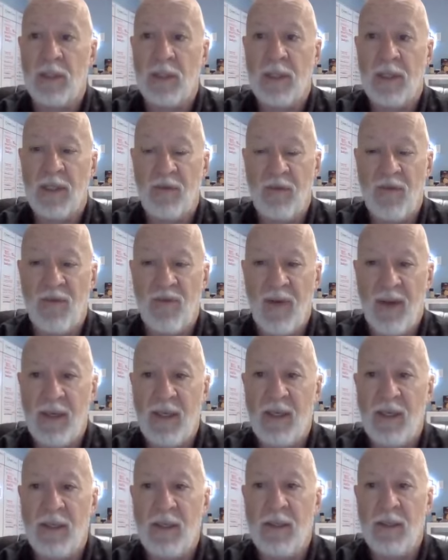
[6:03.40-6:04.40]

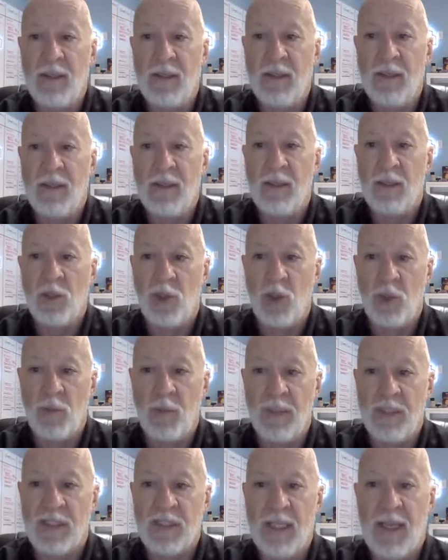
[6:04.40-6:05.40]
confetti,
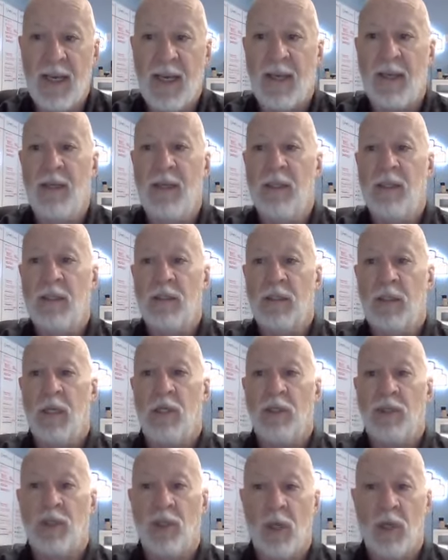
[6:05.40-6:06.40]
Cuban snack,
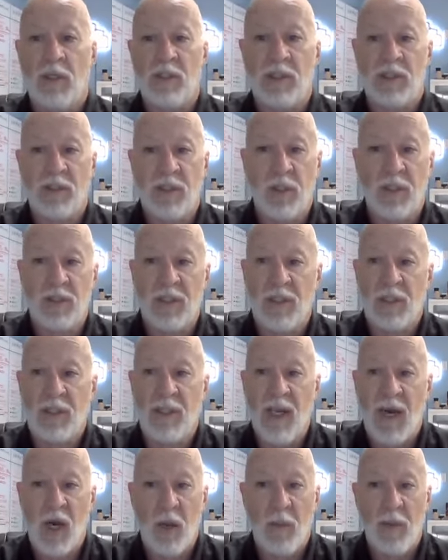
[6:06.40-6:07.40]
dark salted
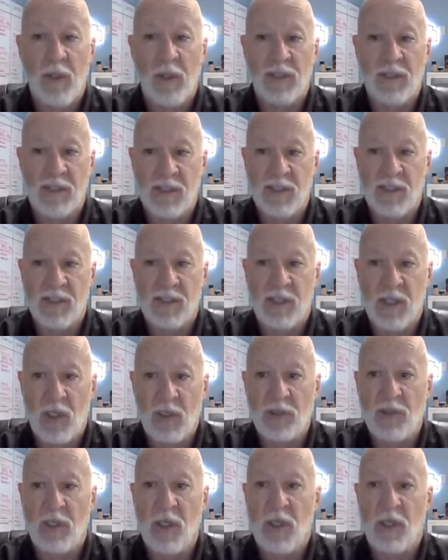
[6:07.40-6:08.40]
caramel sea
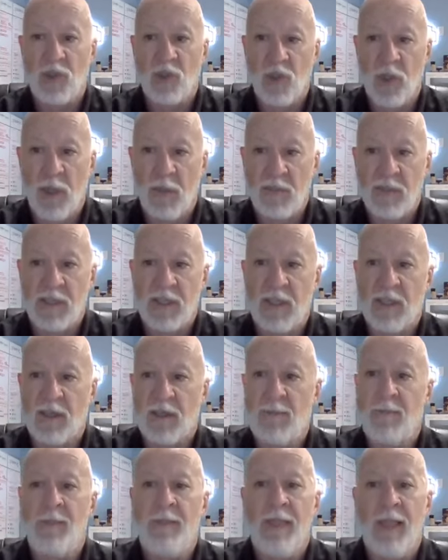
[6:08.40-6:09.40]
salt, drumstick,
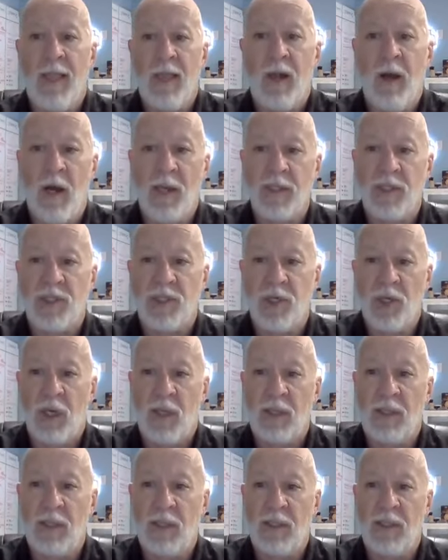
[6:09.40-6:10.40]
hot
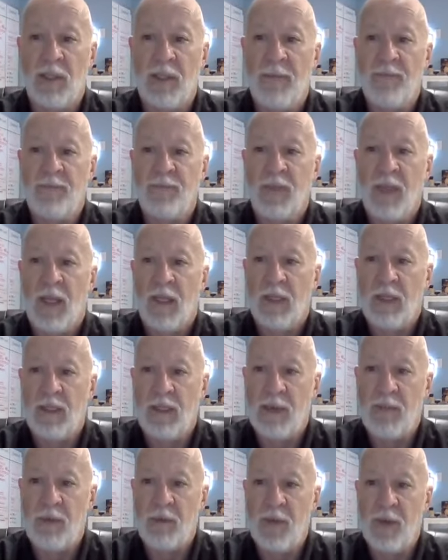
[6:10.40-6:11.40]
chocolate,
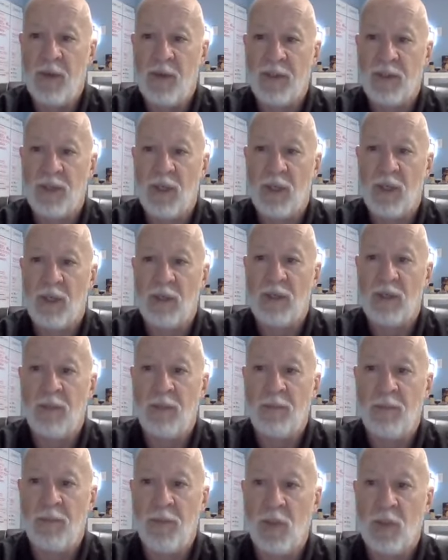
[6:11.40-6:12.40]
lemon berry tart,
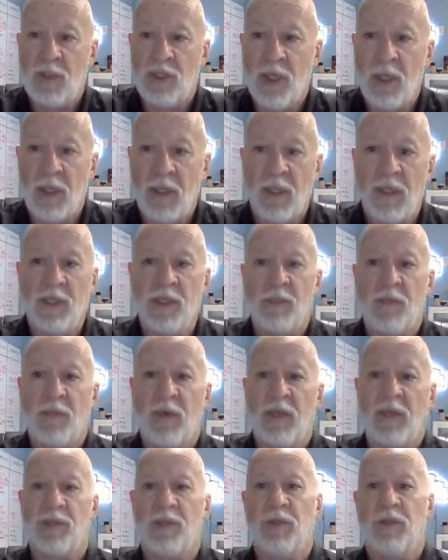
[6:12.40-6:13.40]
milk chocolate
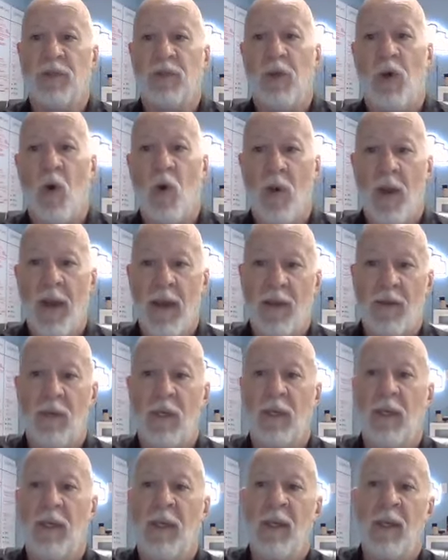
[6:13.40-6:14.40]
espresso, O.
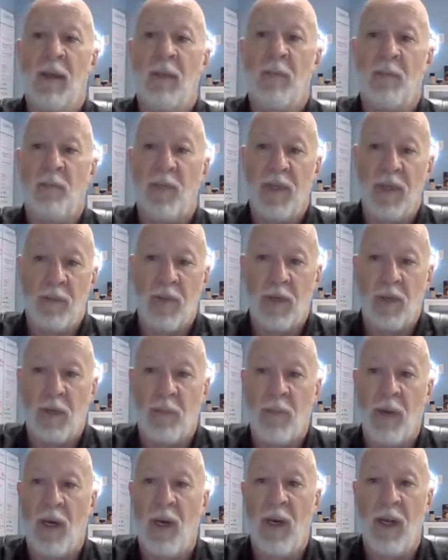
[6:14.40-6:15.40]
Henry, peanut butter
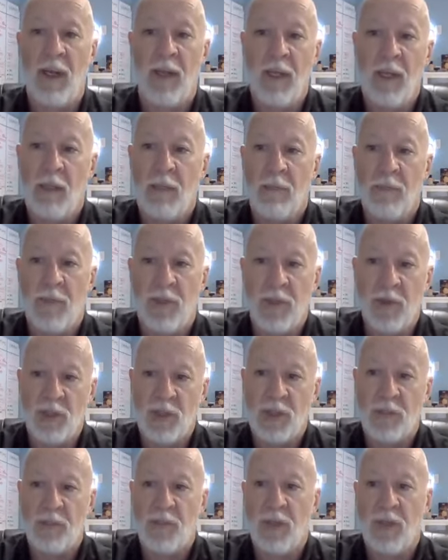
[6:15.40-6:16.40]
pie,
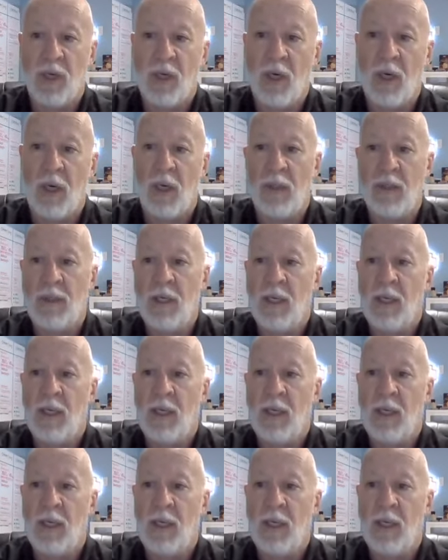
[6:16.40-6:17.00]
penuche pecan,